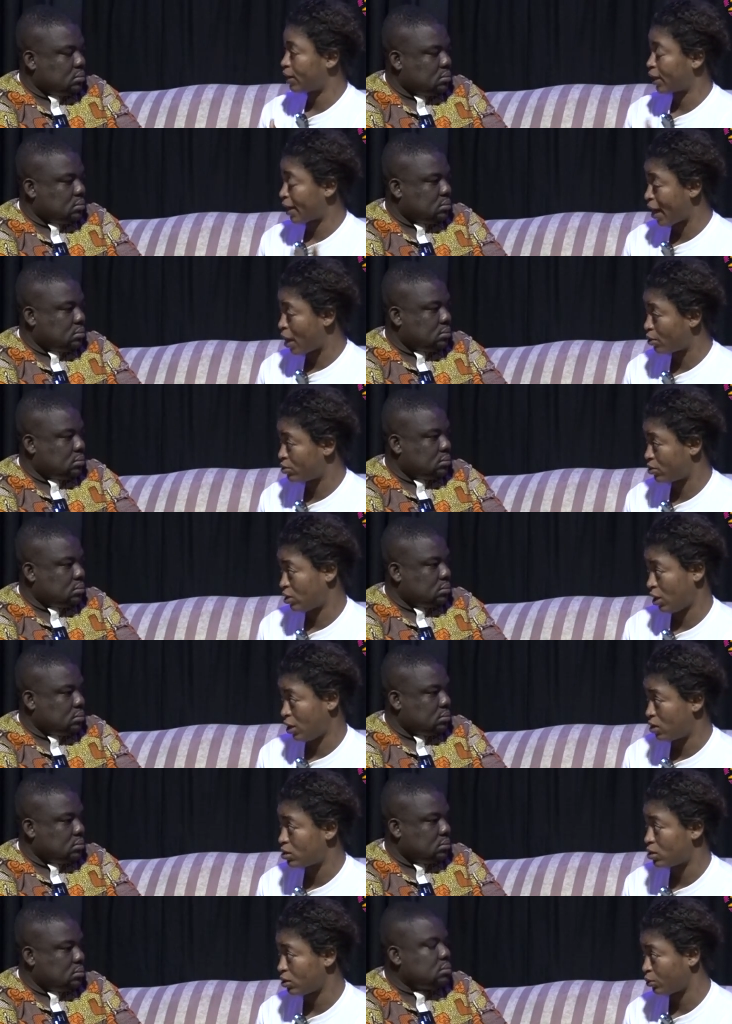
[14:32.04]
Speaker 1: the guy I was
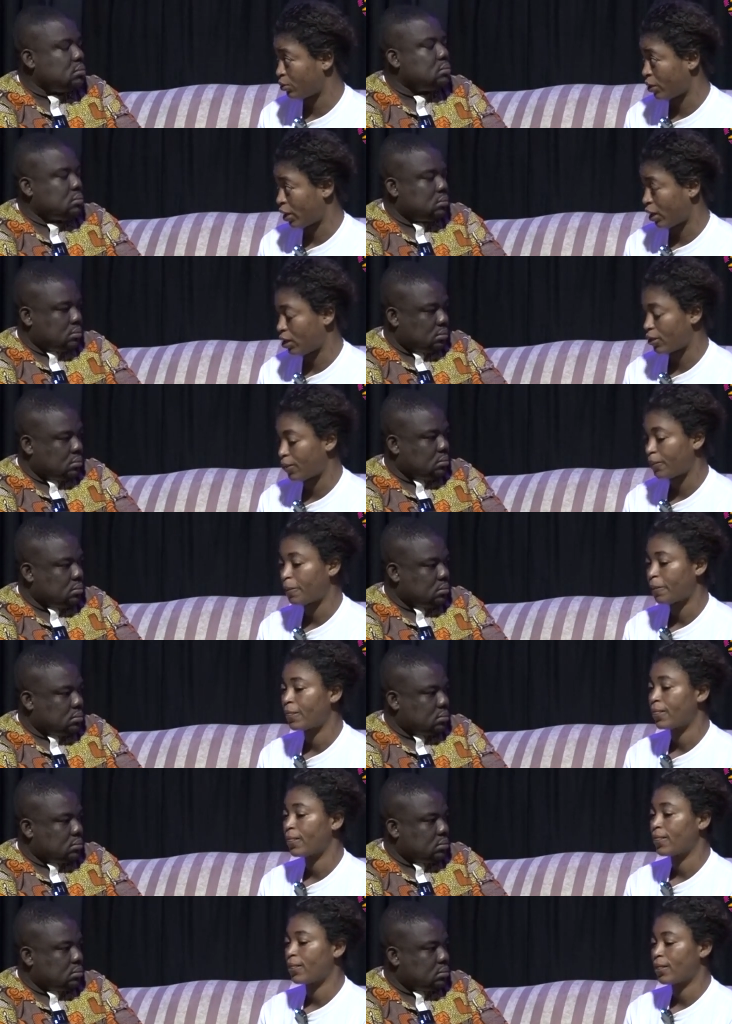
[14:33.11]
dating, right?
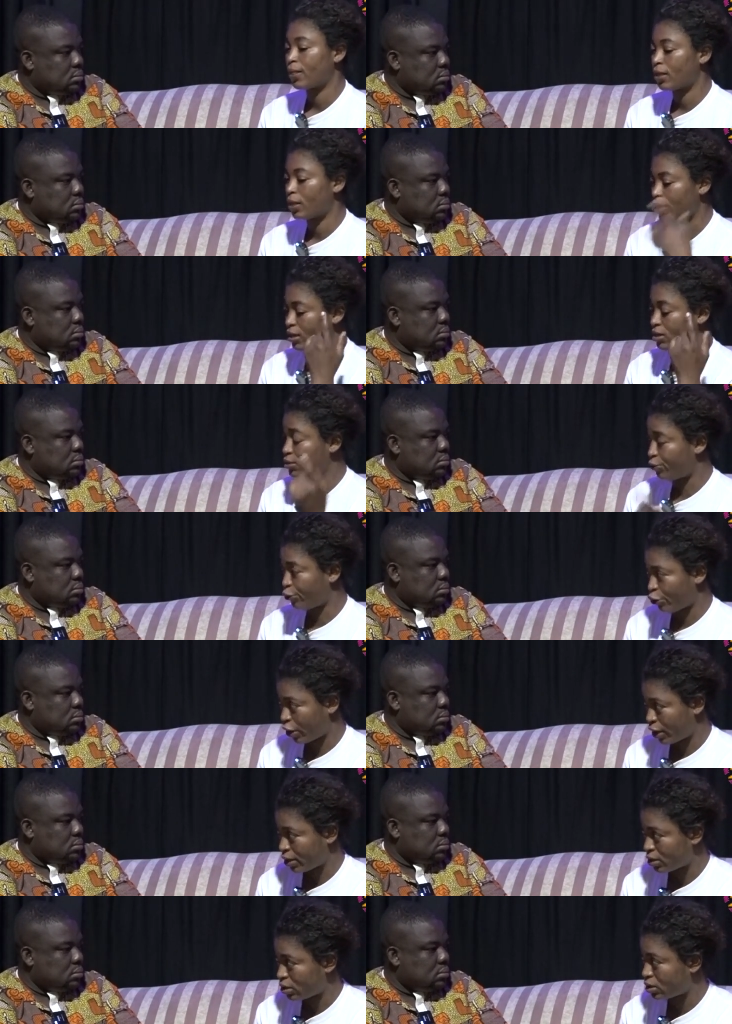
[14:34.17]
His
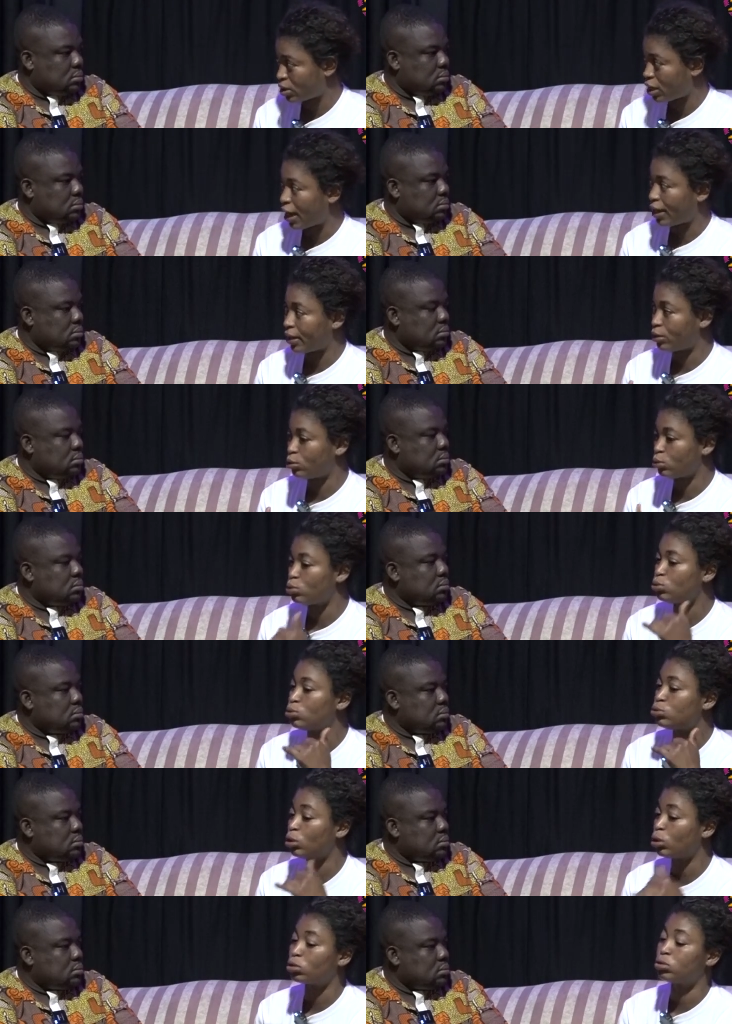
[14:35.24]
friends, I do
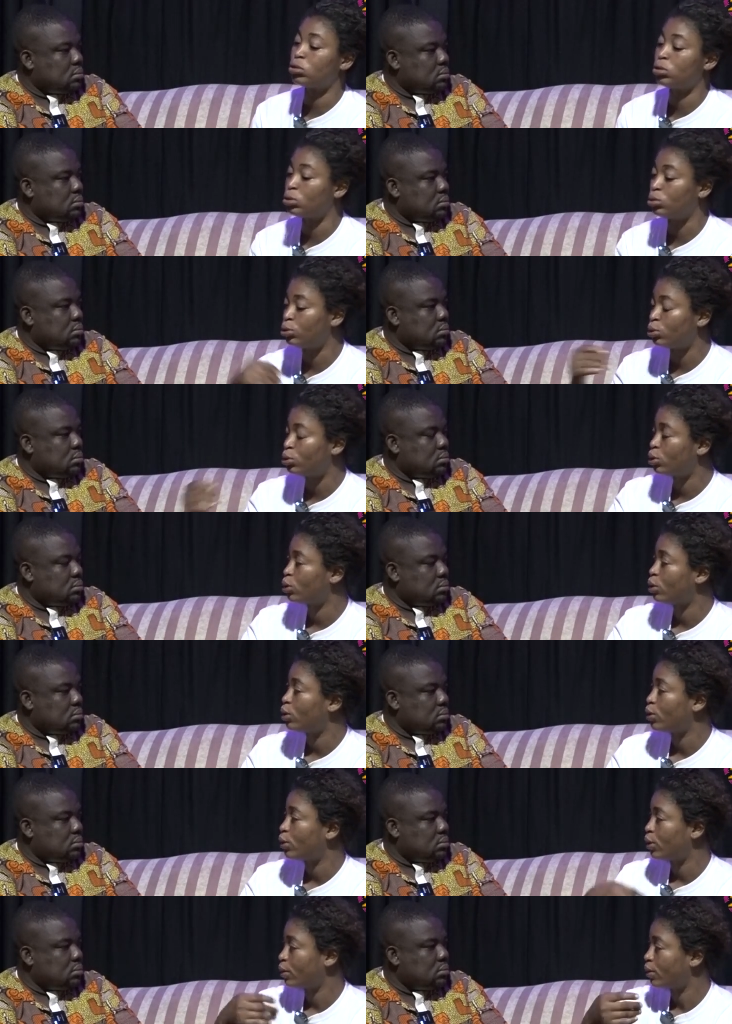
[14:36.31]
talk to,
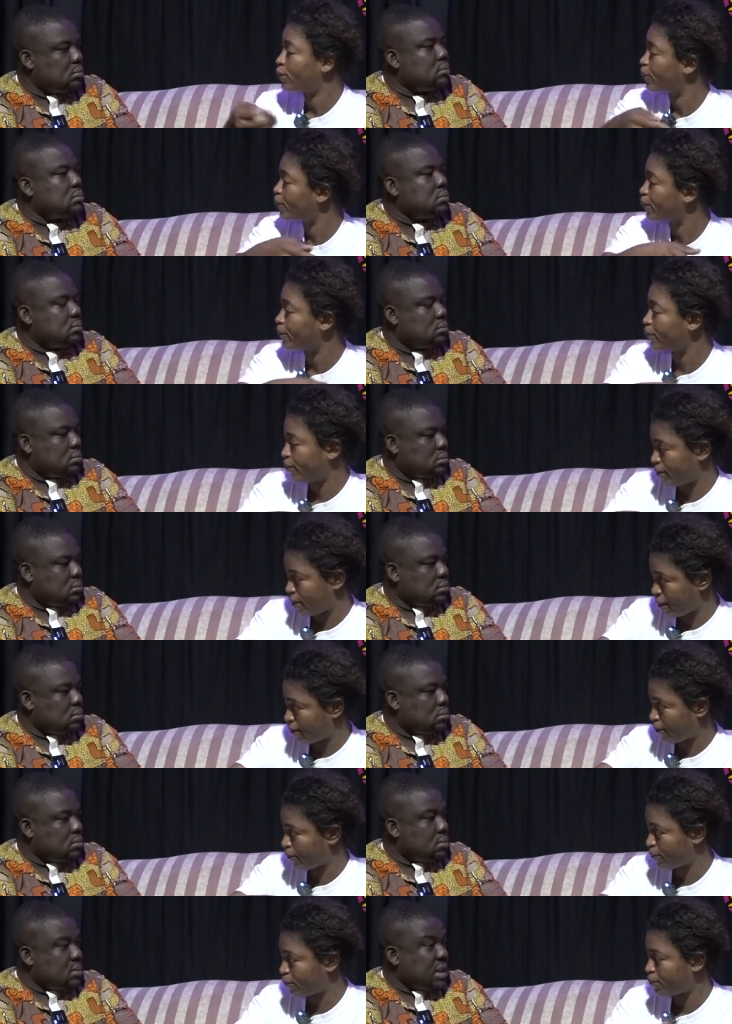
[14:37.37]

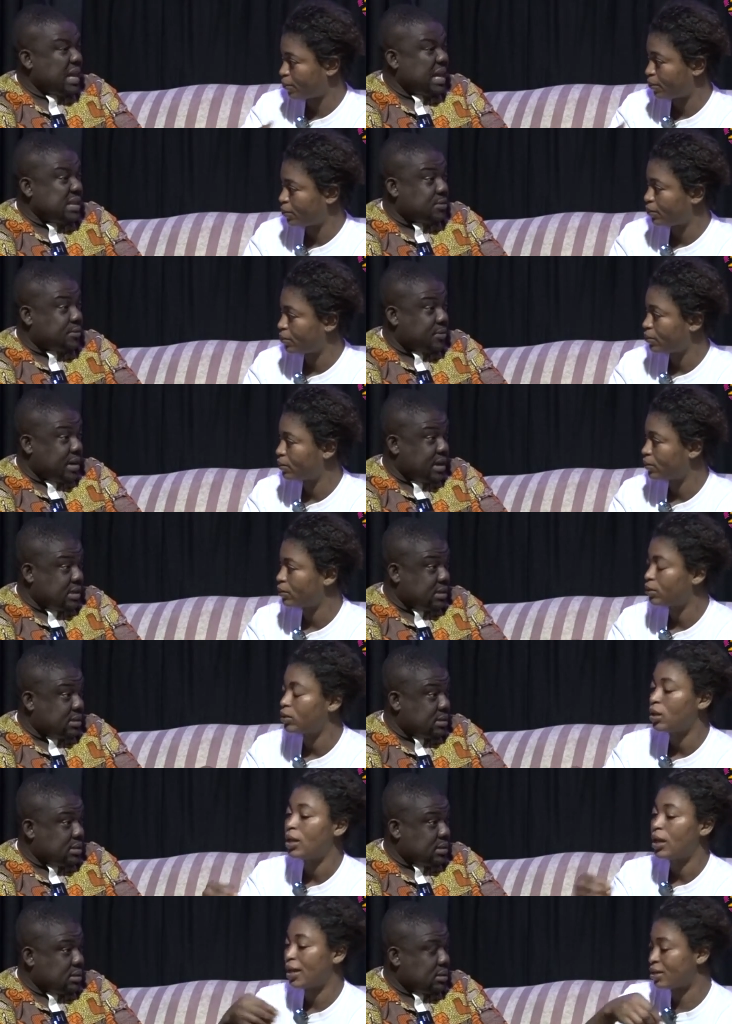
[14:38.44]
Speaker 2: yeah. His
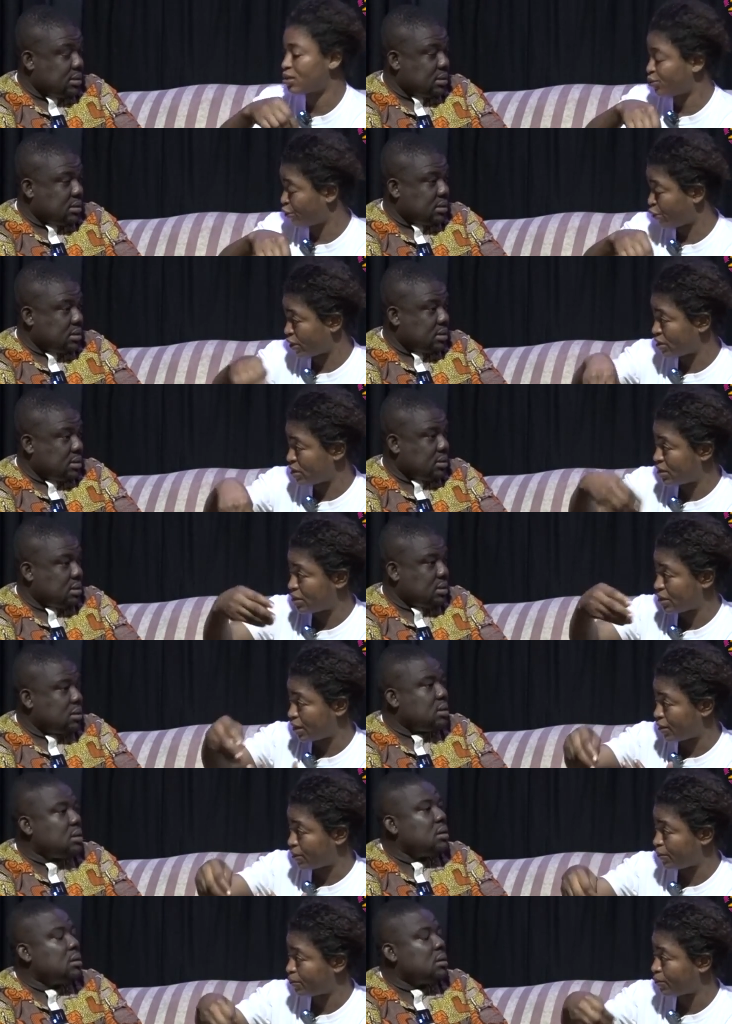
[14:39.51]
friends.
Speaker 1: His friends,
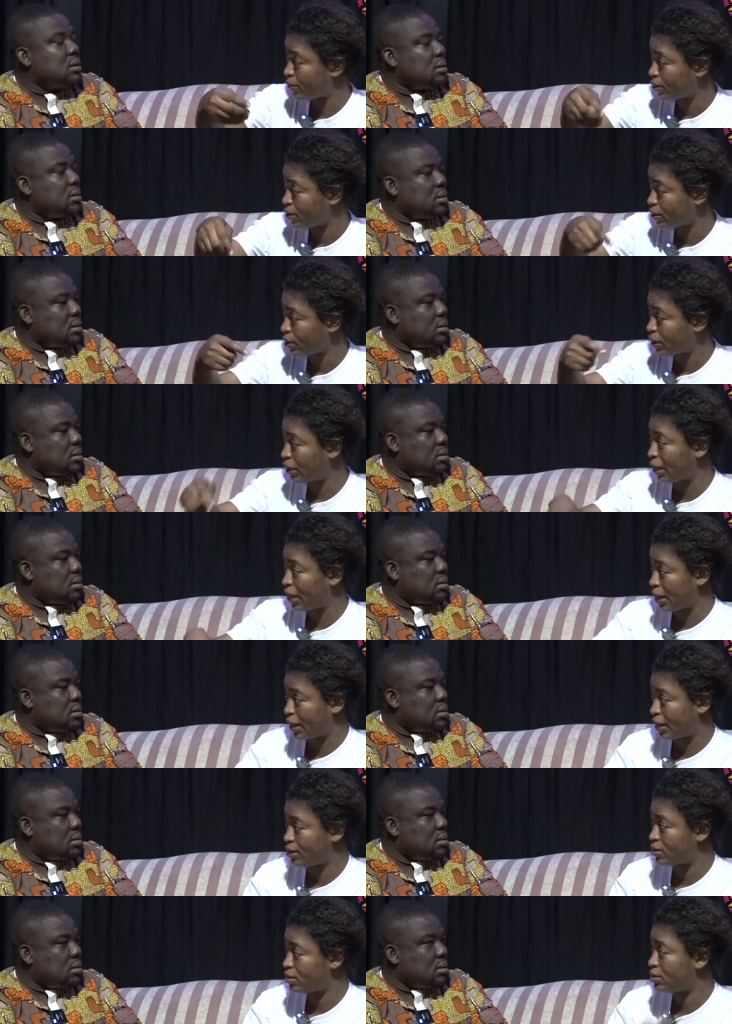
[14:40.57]
um,
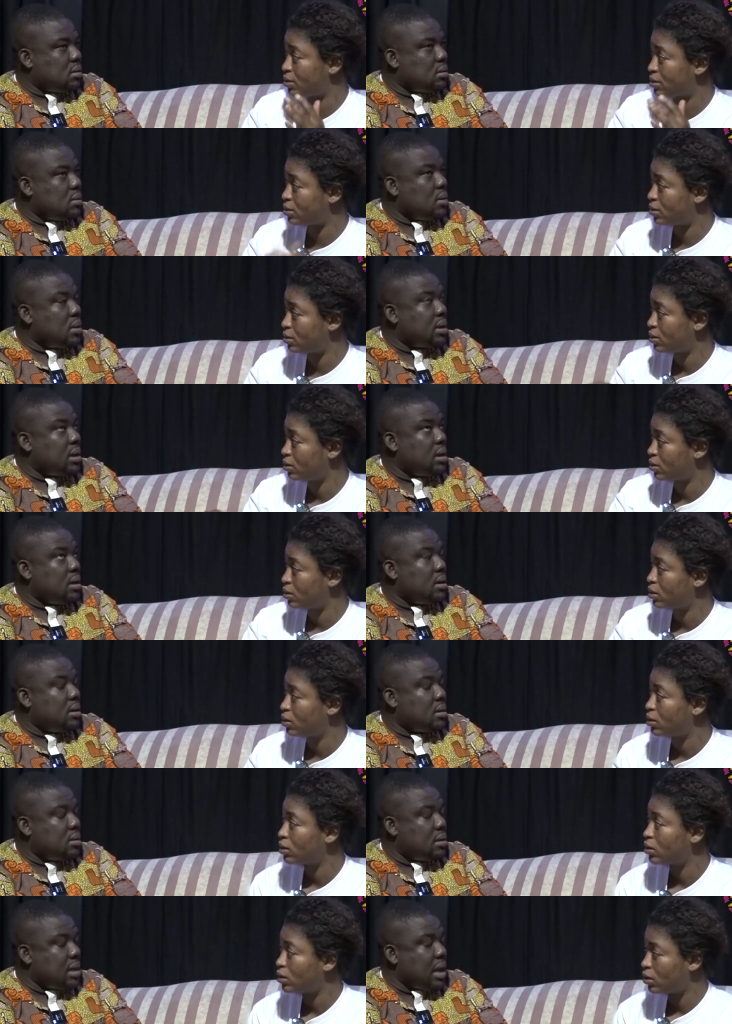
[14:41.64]
clients.
Speaker 2: Okay,
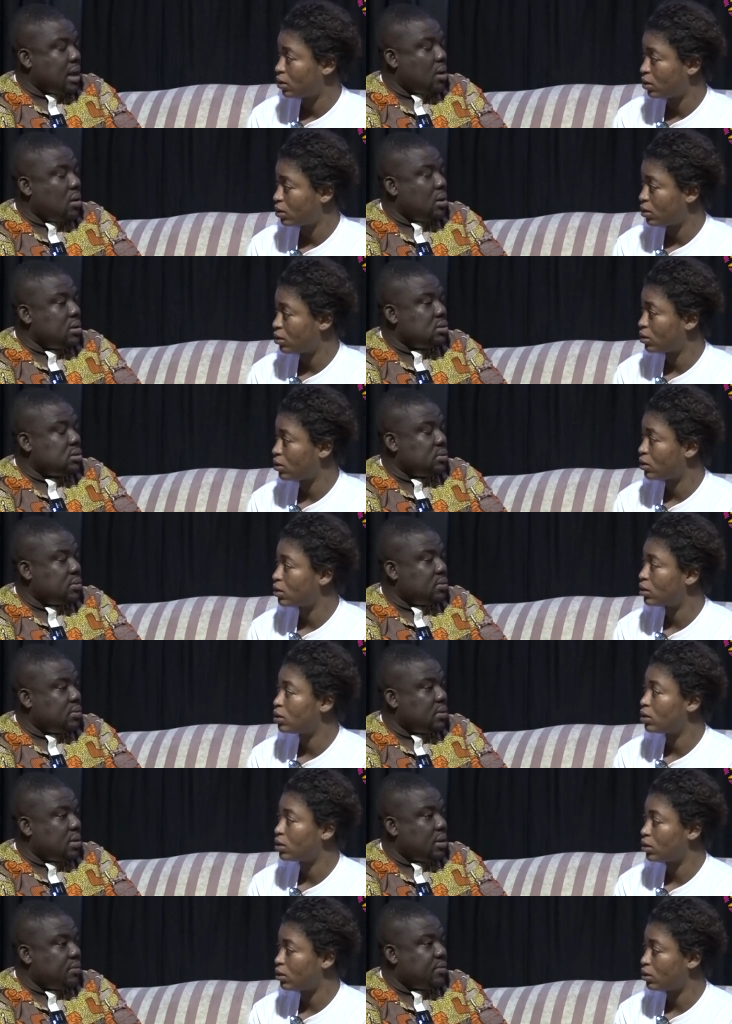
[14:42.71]
they are all into
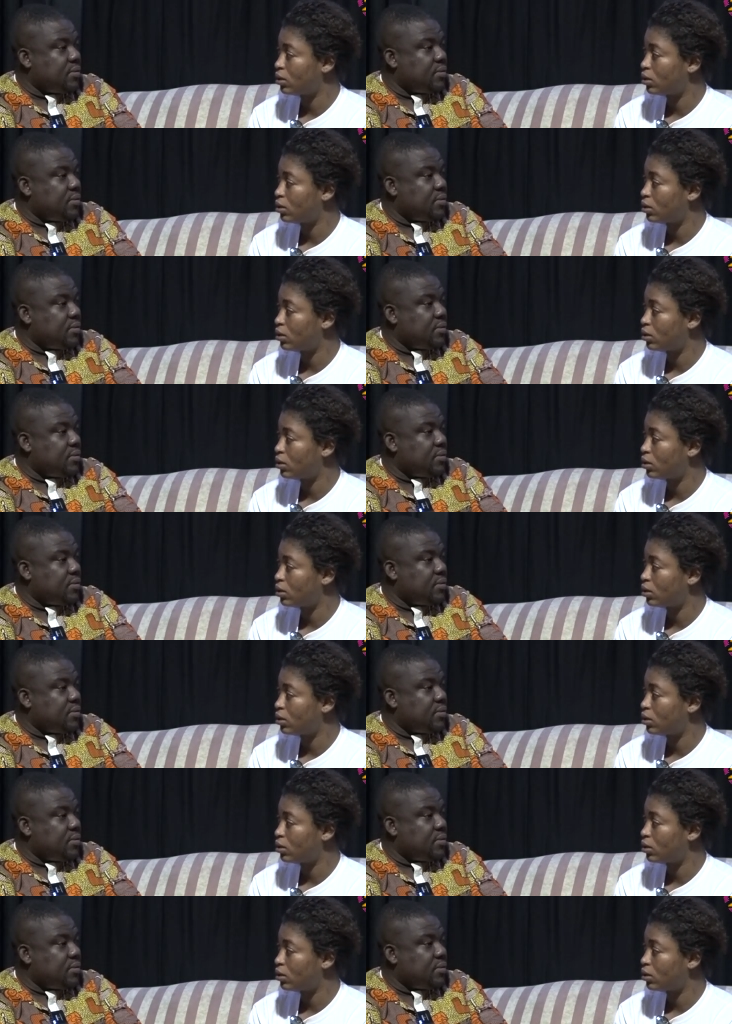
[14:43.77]
uh,